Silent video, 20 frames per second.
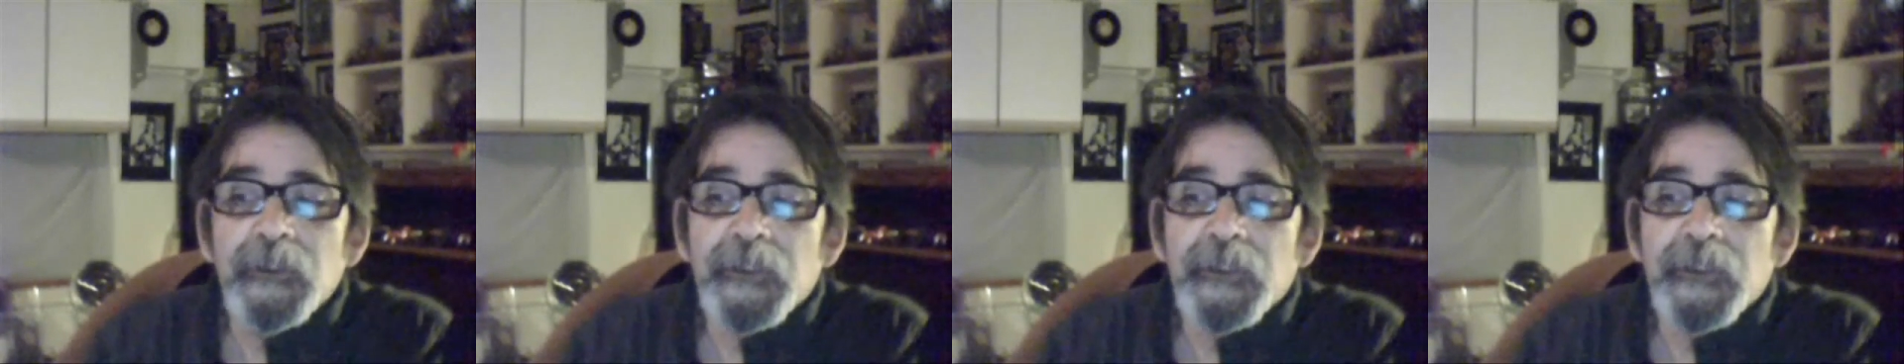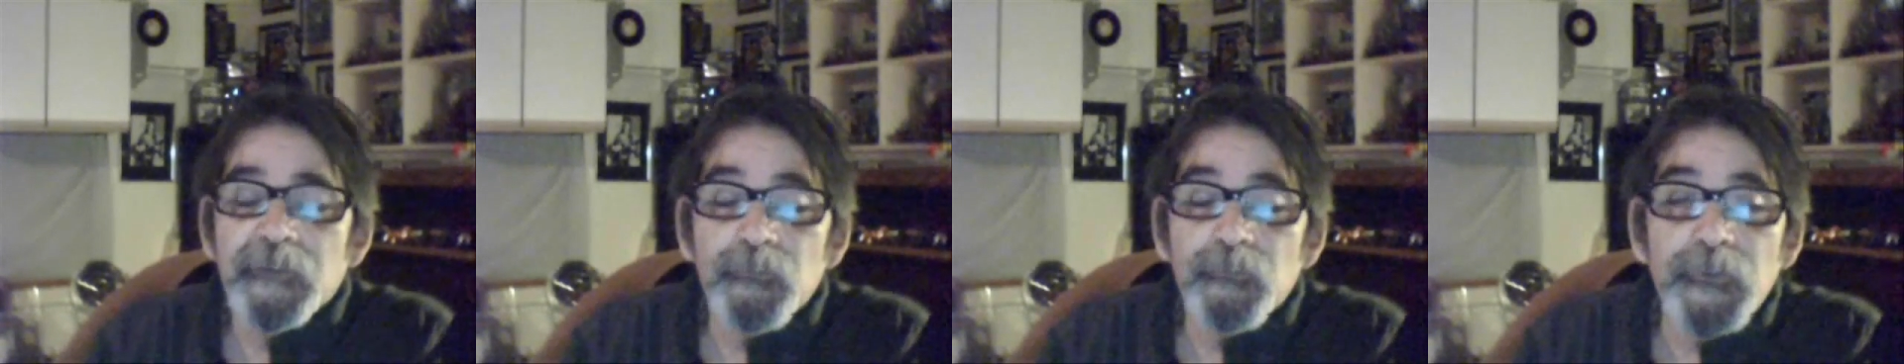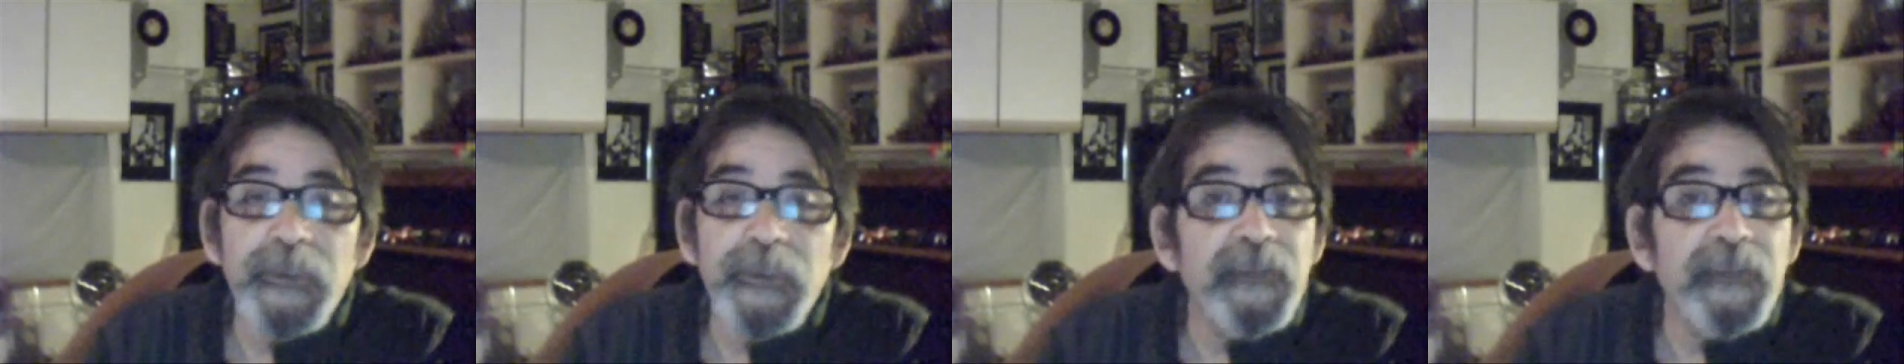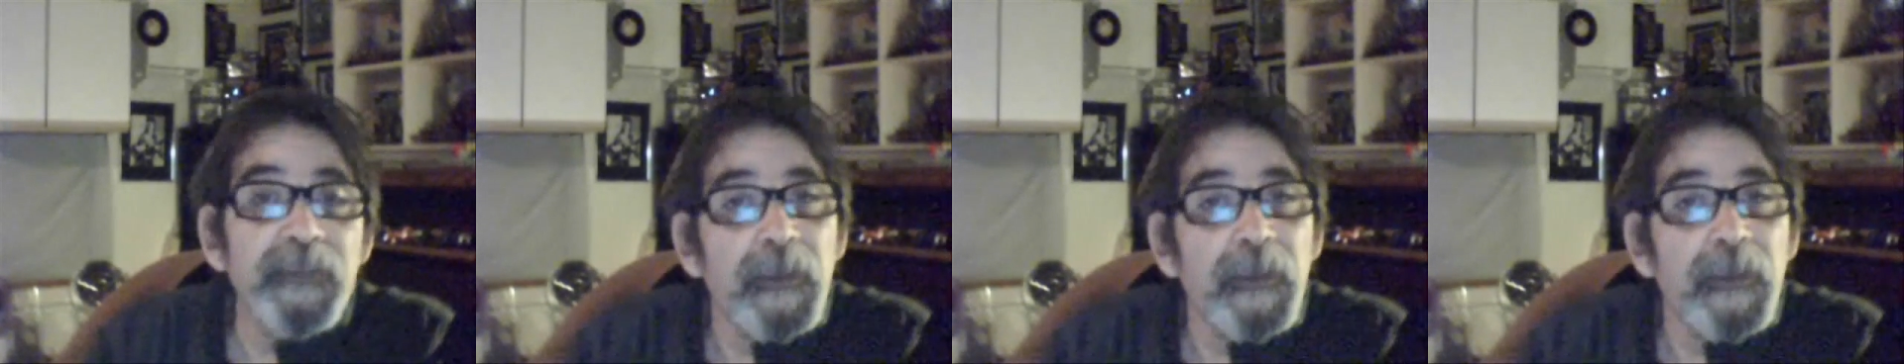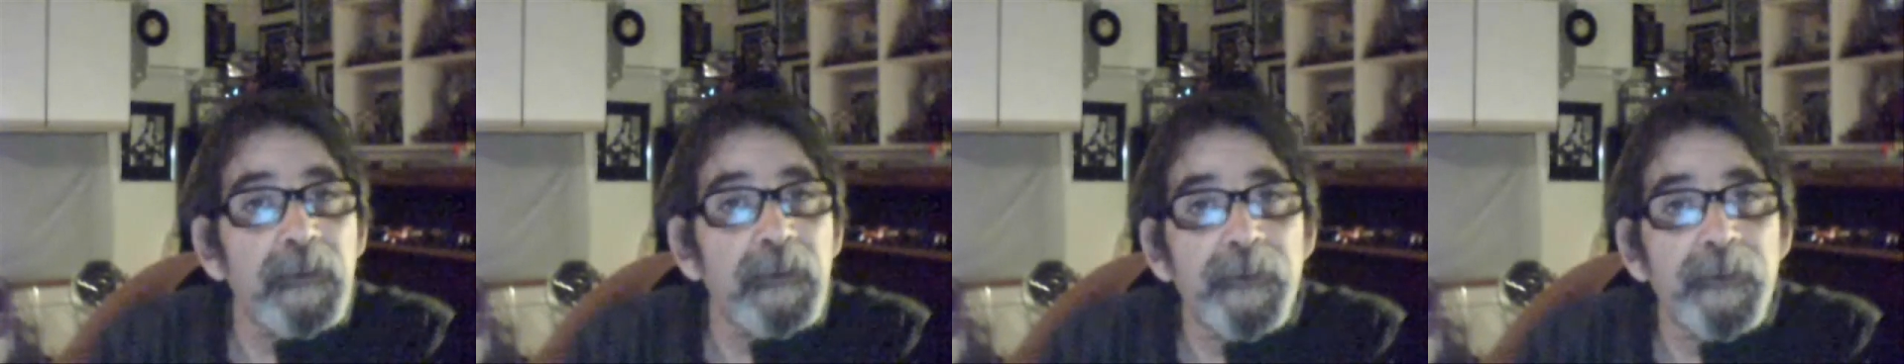In reading
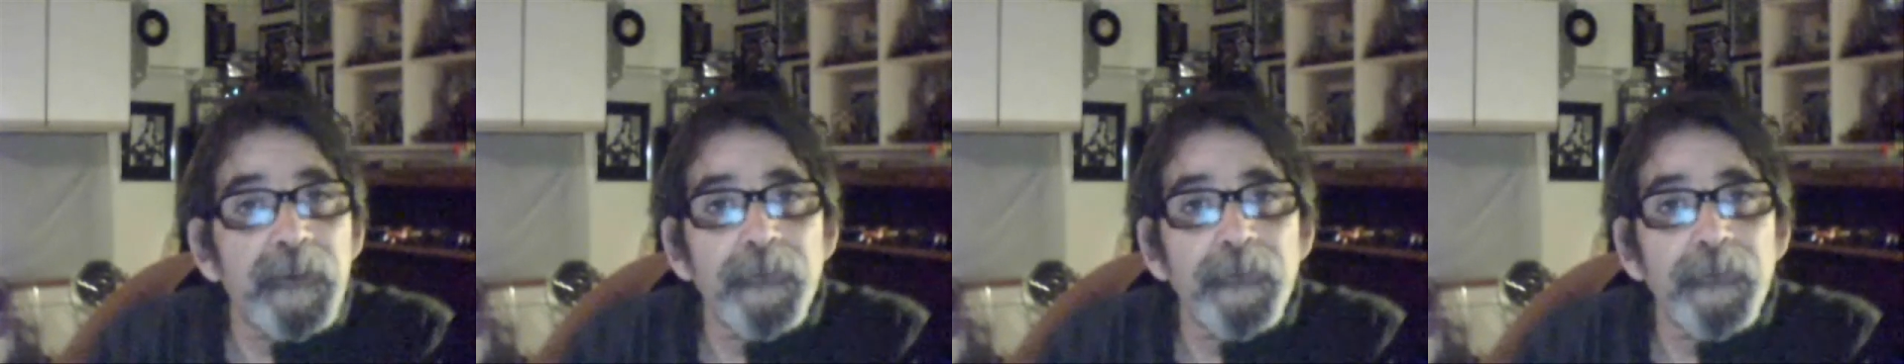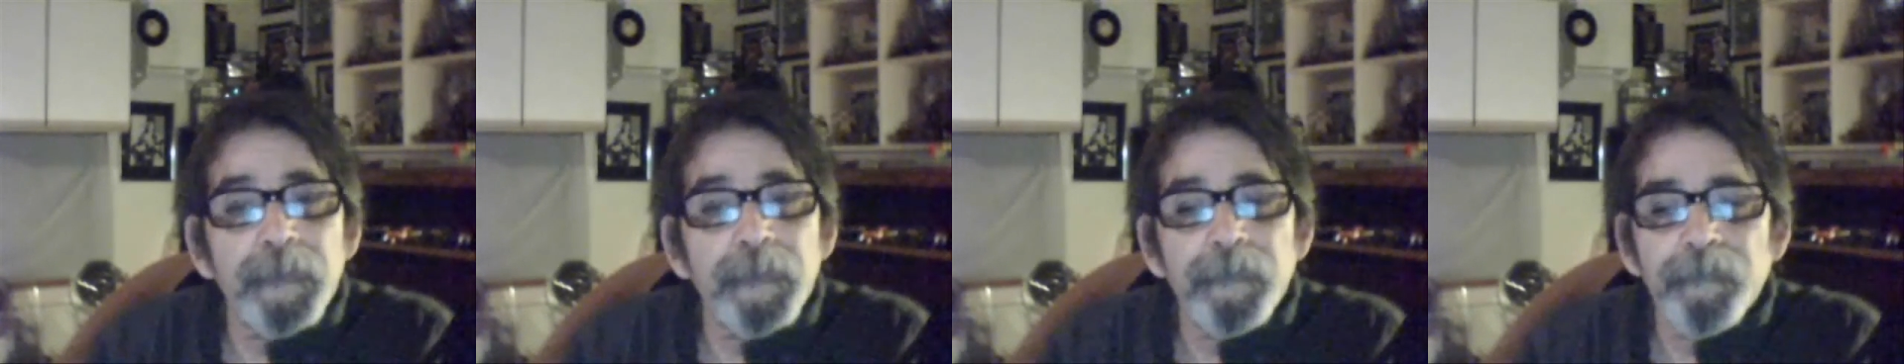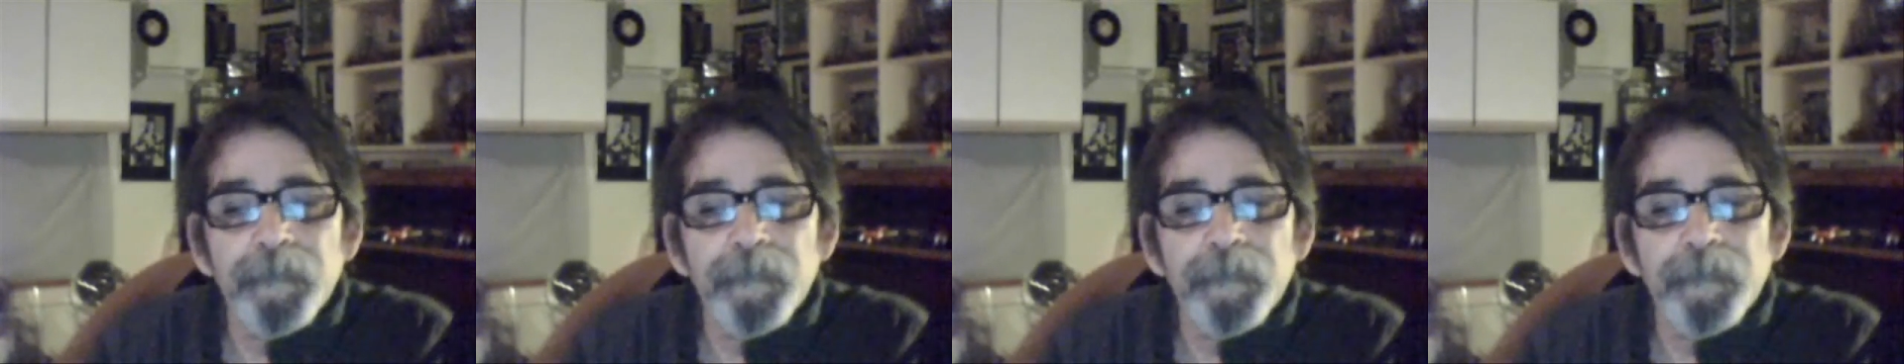that letter,